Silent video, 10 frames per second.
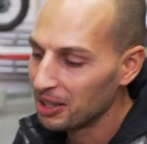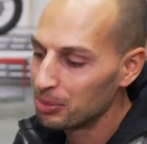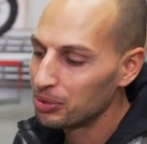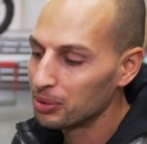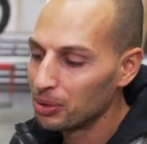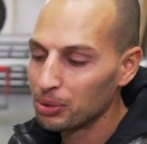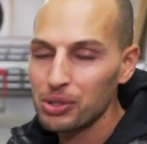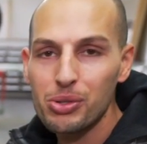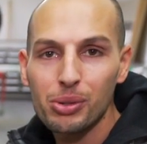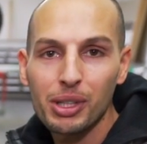tape to hold
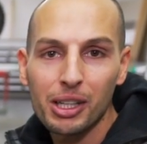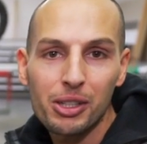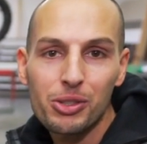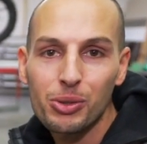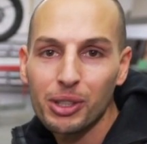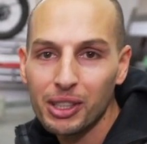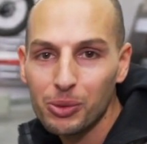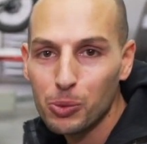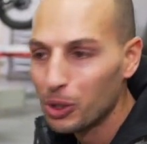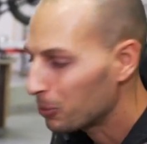this together so I
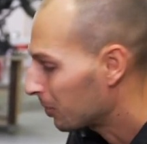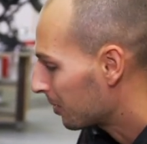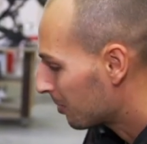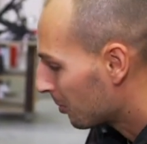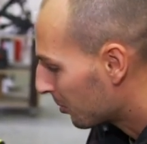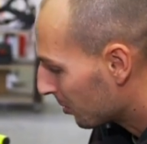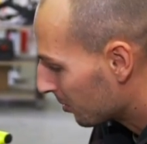can work with this much